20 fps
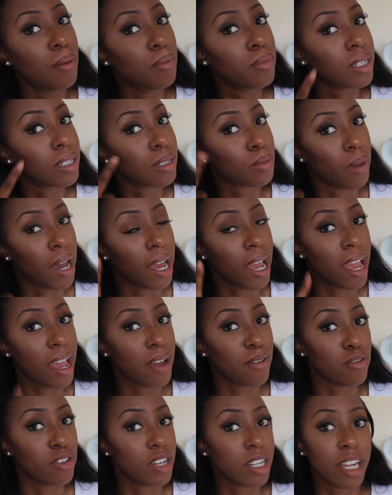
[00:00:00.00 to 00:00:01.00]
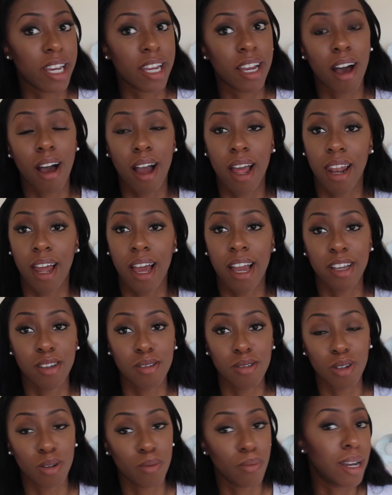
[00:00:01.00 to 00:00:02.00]
It's my everyday highlight. I
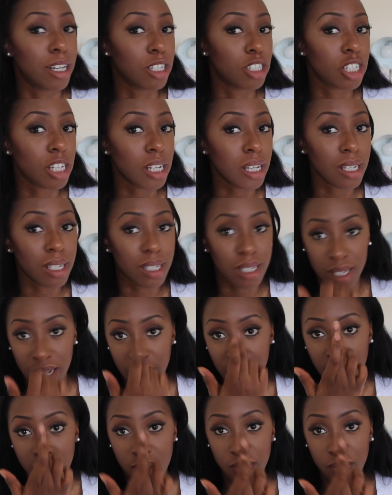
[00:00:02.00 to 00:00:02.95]
use it on my cheeks,